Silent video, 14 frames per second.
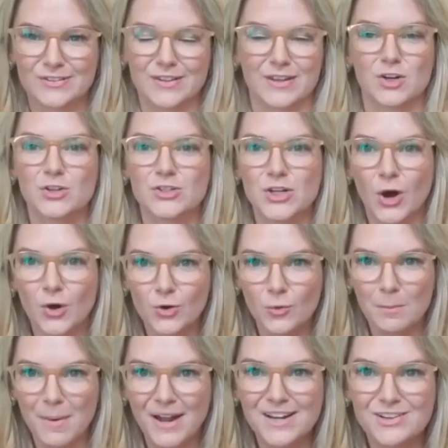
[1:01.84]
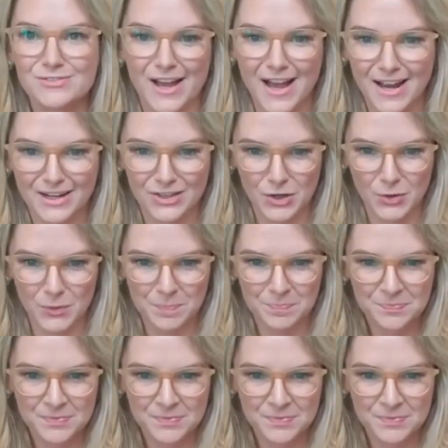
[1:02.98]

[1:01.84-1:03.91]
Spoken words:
that are a total money vacuum.